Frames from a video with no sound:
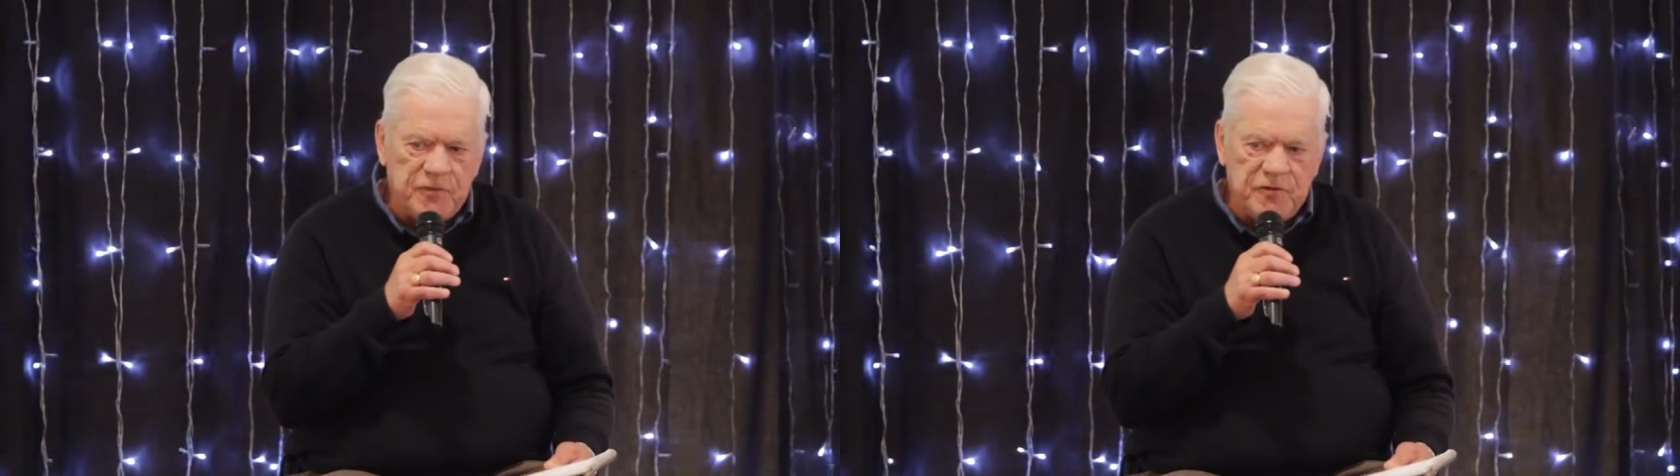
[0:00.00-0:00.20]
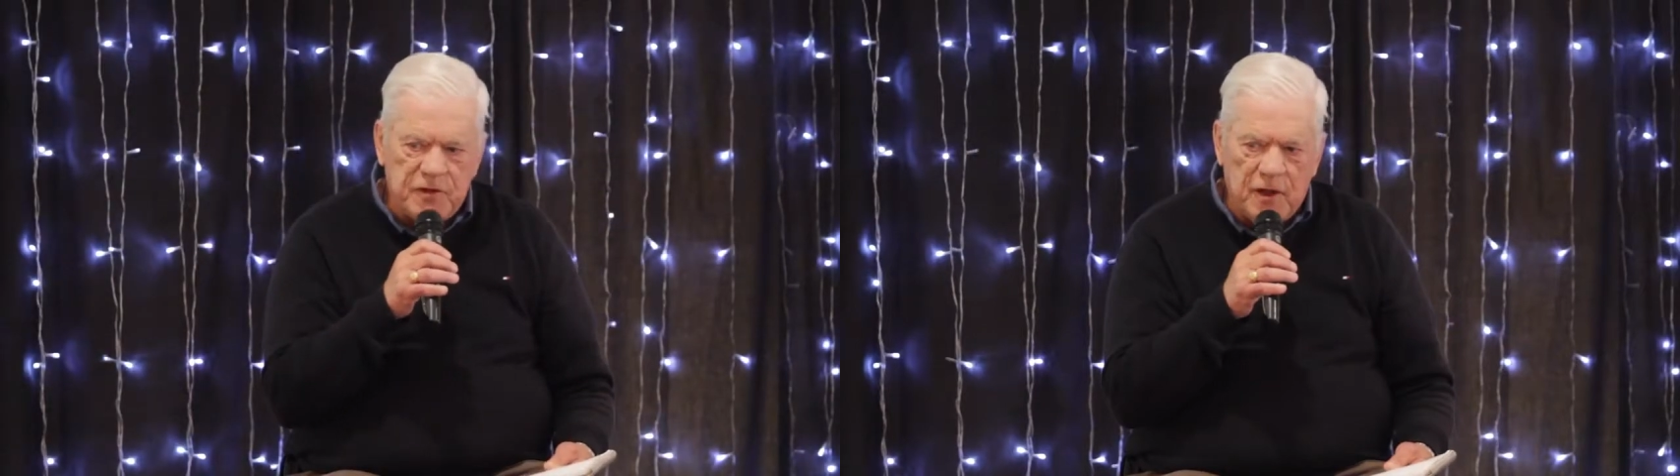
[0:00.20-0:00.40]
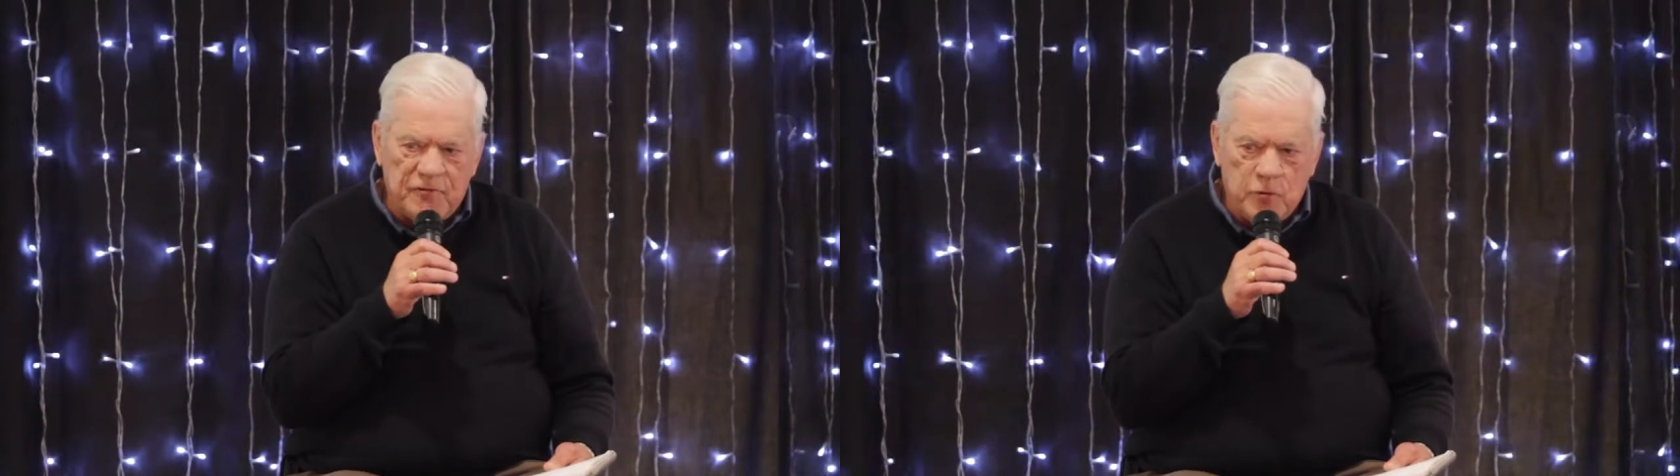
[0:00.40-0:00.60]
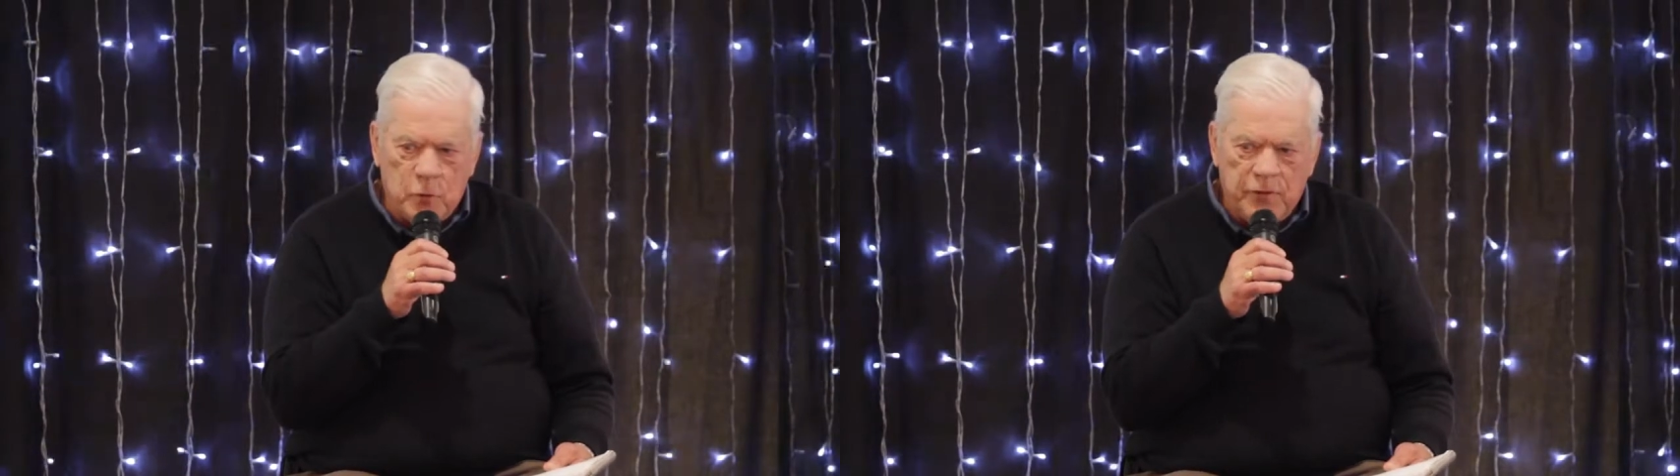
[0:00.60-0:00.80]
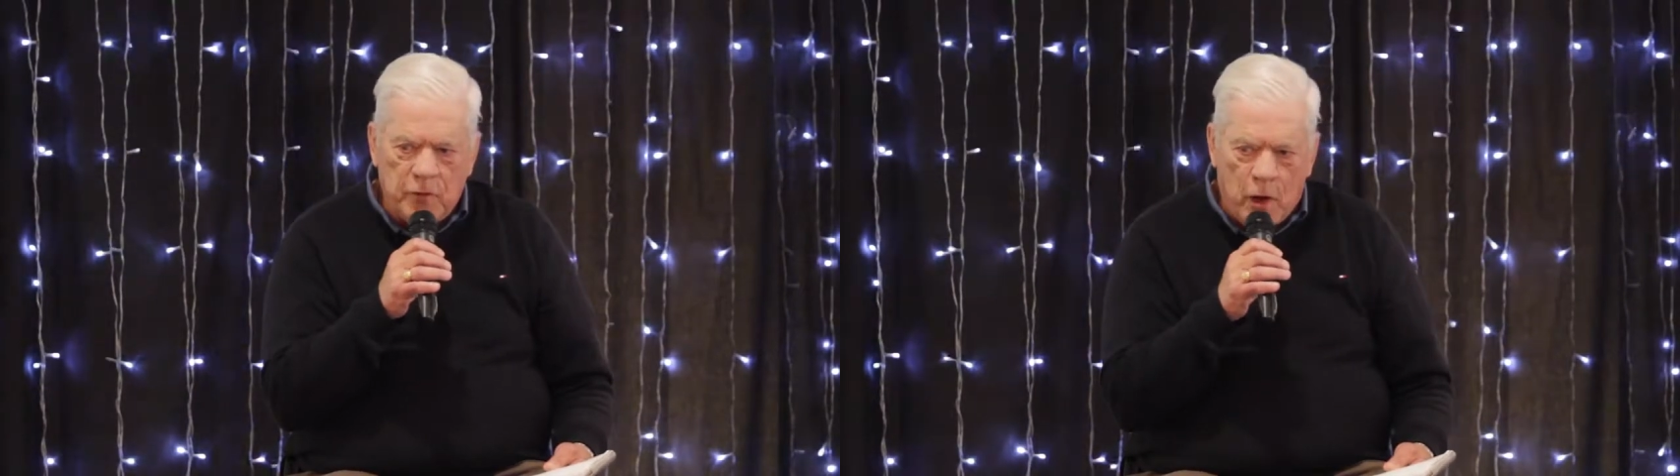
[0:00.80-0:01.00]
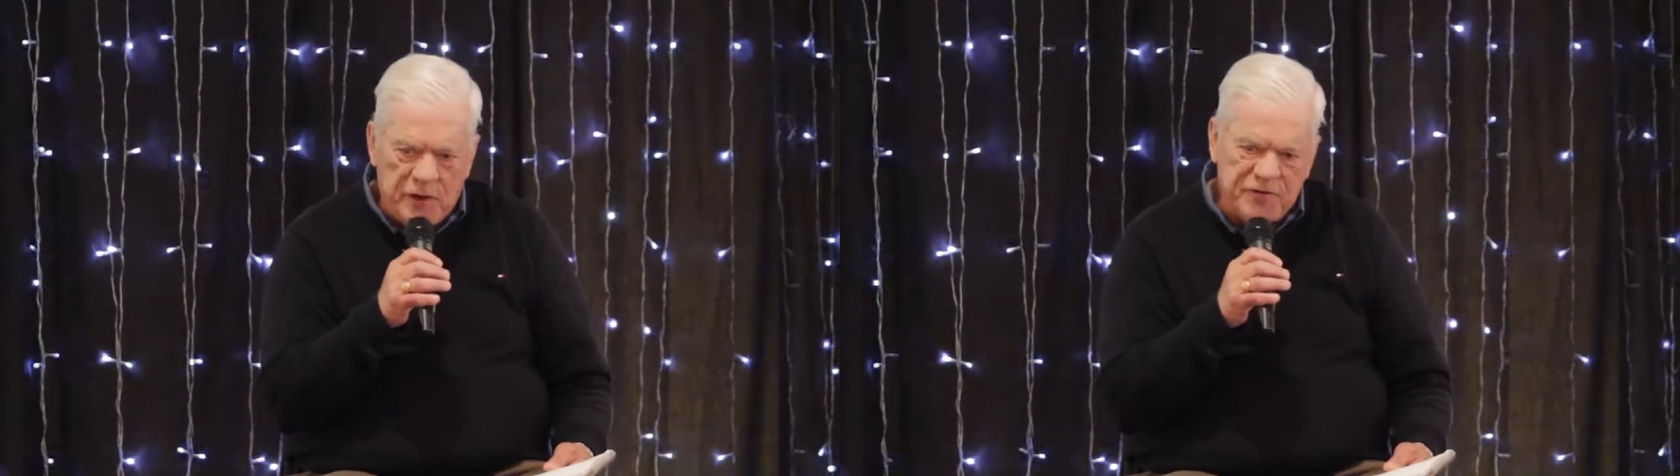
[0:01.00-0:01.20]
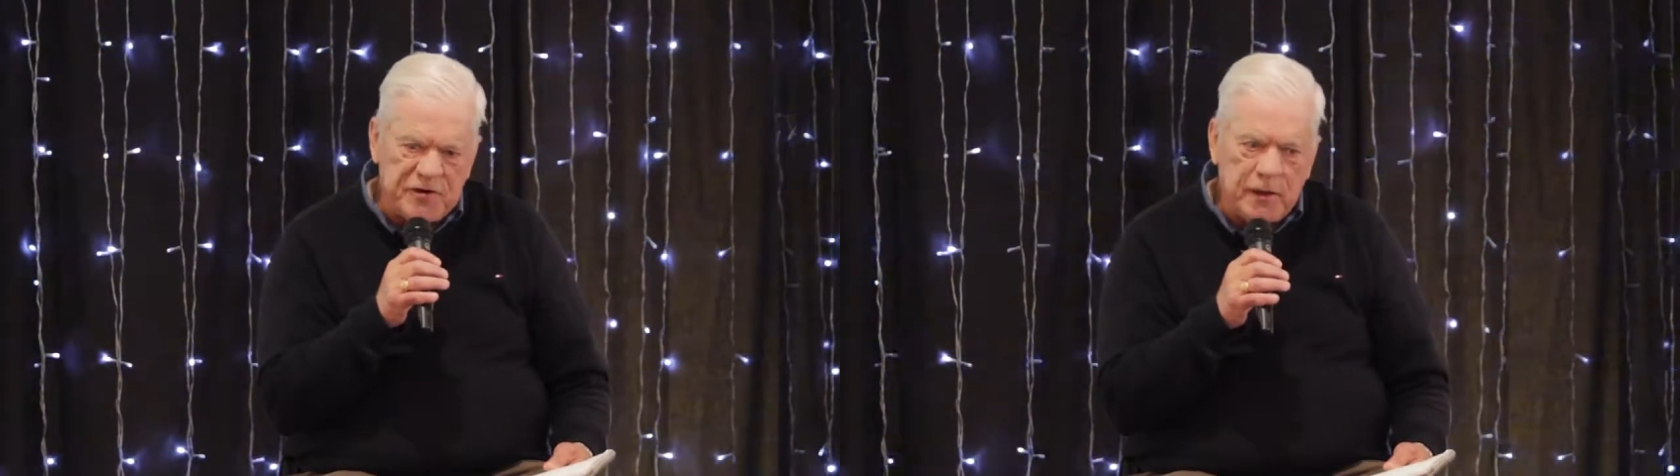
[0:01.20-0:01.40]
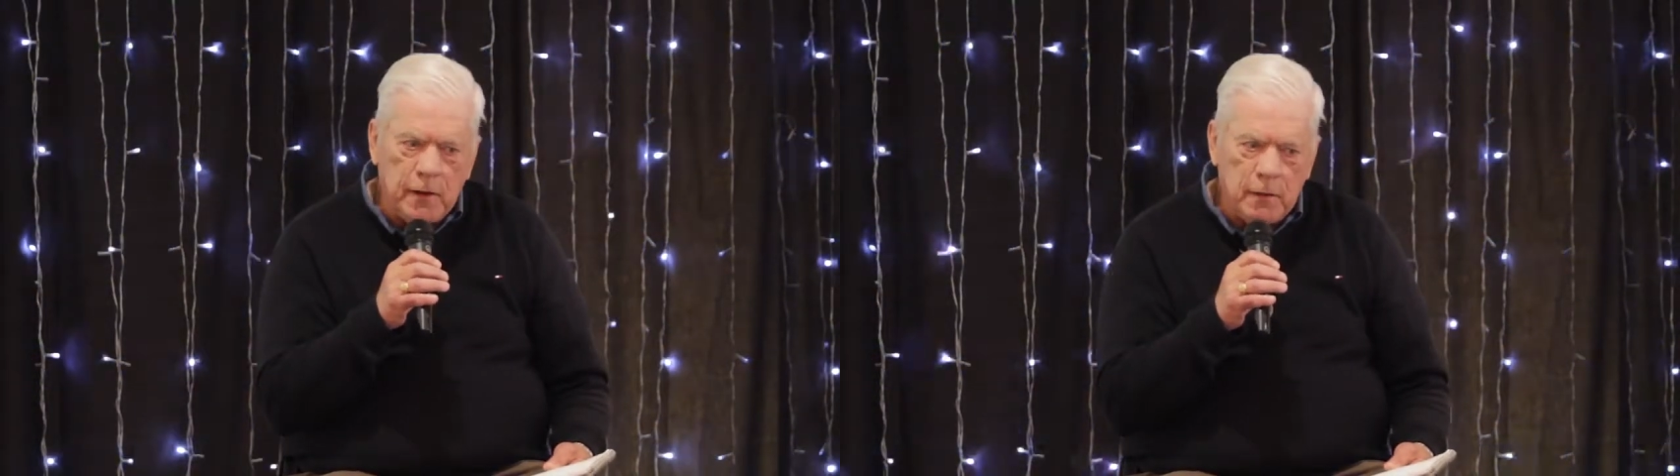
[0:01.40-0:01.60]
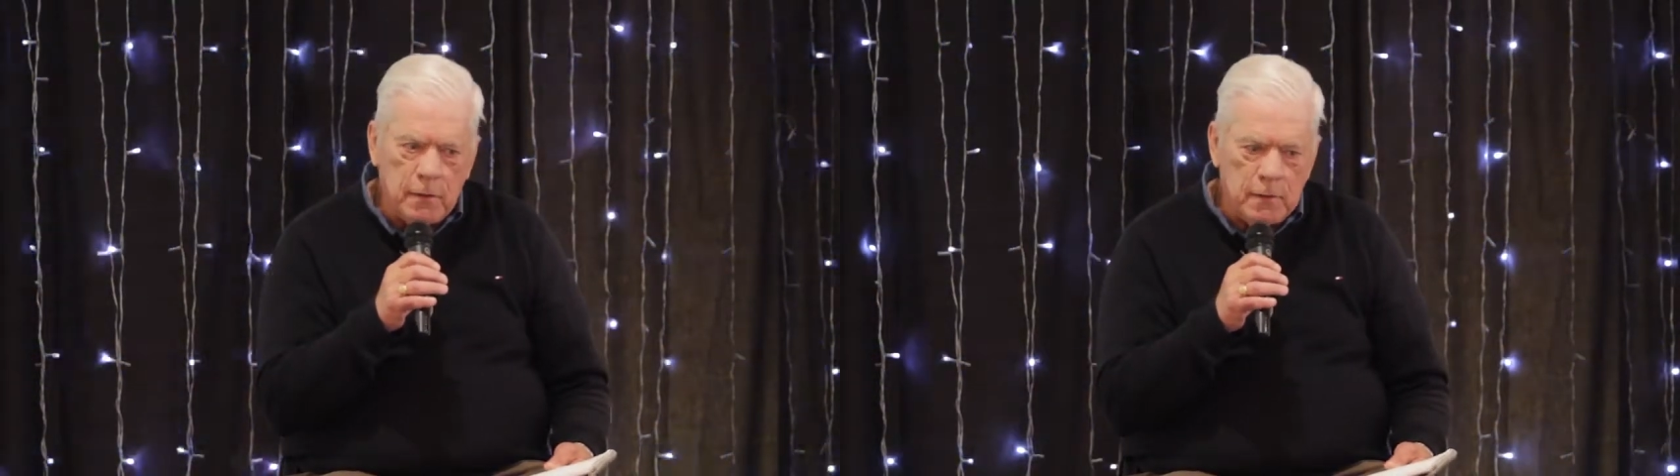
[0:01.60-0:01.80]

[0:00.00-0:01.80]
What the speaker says: She does it with honesty.